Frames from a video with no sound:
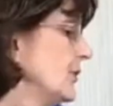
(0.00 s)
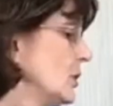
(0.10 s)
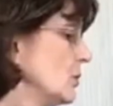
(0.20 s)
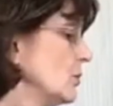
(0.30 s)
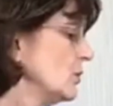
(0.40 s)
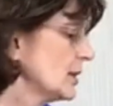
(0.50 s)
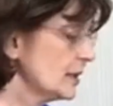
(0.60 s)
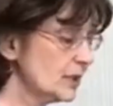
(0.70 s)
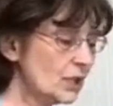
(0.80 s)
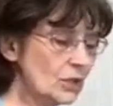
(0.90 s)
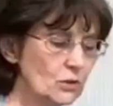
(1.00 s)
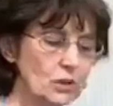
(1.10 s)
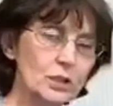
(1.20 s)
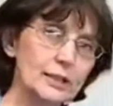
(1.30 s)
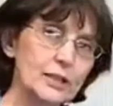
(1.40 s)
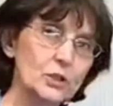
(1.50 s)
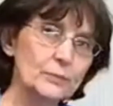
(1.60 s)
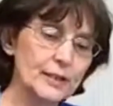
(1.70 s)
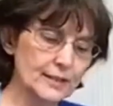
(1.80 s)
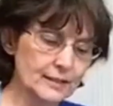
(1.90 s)
you continue to clean your
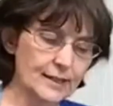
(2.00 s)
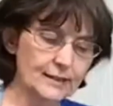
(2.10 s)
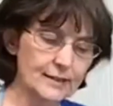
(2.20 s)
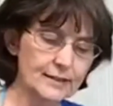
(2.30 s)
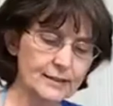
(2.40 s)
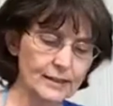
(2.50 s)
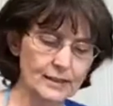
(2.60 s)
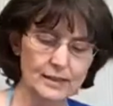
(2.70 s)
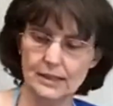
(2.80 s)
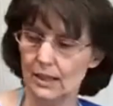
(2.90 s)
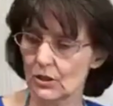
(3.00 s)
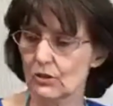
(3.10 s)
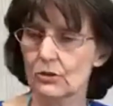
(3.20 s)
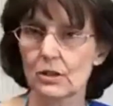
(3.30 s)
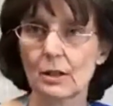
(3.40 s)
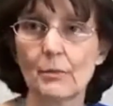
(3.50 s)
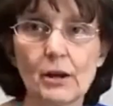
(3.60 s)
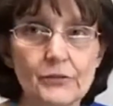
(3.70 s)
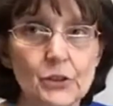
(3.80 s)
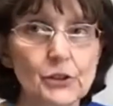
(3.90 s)
piece like this and it continues to come
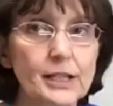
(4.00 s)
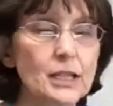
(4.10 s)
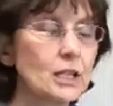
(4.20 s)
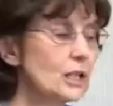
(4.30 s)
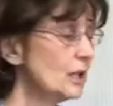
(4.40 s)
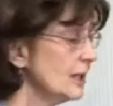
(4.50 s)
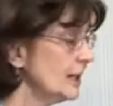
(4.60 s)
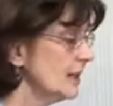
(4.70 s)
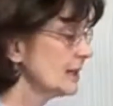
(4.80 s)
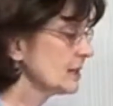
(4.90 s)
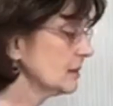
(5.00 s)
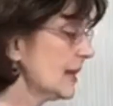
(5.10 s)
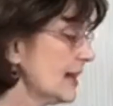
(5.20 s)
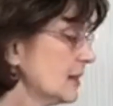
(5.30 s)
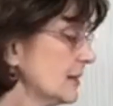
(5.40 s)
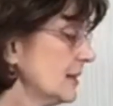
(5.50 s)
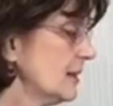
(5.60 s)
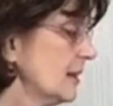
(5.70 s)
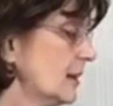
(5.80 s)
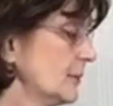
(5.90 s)
off dirty, it's
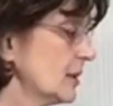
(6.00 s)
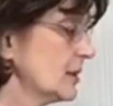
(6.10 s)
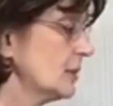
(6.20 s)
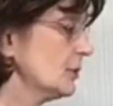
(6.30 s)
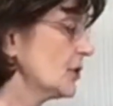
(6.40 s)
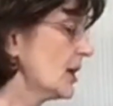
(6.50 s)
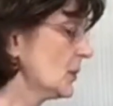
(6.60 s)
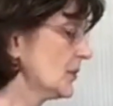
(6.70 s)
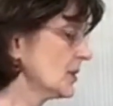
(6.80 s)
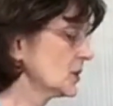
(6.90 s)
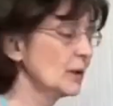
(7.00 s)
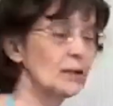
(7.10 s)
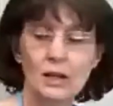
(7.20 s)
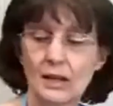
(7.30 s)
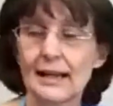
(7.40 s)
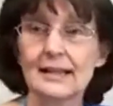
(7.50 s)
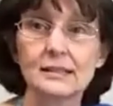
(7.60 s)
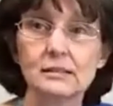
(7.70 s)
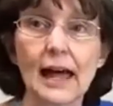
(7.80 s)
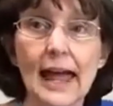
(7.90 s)
likely, and I'm going to double check with this one, it's
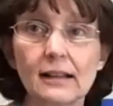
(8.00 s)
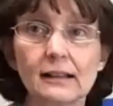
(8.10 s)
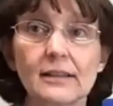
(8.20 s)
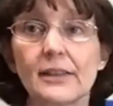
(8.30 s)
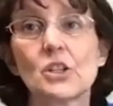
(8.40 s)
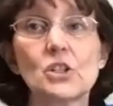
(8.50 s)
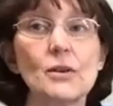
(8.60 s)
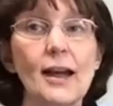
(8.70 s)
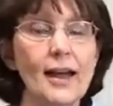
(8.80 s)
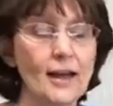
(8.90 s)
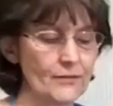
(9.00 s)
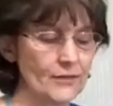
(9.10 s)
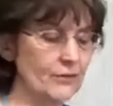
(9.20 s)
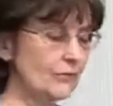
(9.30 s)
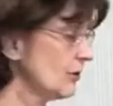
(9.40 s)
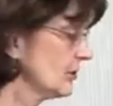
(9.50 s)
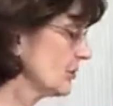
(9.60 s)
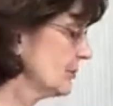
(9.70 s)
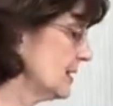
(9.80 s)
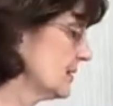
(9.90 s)
likely that you have a
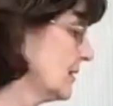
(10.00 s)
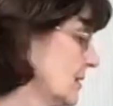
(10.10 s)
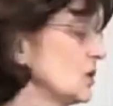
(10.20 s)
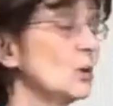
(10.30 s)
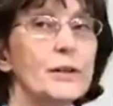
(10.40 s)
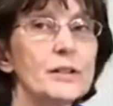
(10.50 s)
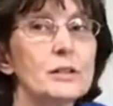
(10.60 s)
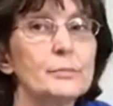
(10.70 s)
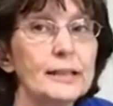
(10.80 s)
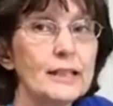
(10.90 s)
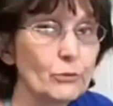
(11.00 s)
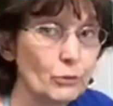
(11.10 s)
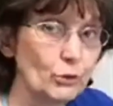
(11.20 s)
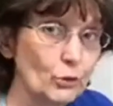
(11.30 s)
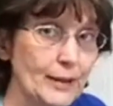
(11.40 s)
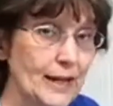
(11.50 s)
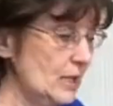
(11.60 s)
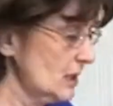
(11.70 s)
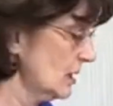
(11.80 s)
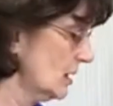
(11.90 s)
furniture piece that is going to bleed through your
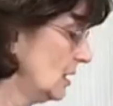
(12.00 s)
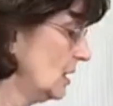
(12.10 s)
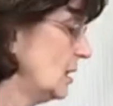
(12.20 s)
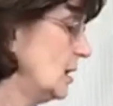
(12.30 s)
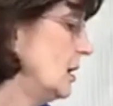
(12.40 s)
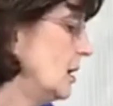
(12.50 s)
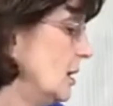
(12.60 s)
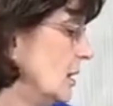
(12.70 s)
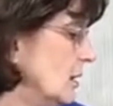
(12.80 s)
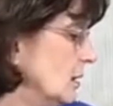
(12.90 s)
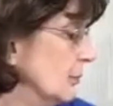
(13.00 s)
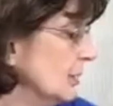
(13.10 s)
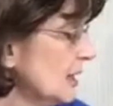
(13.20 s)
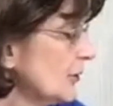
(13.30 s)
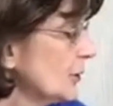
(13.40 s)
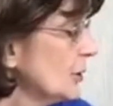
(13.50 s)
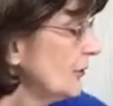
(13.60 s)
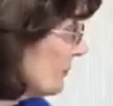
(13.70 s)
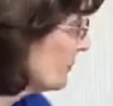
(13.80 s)
paint. Bleed through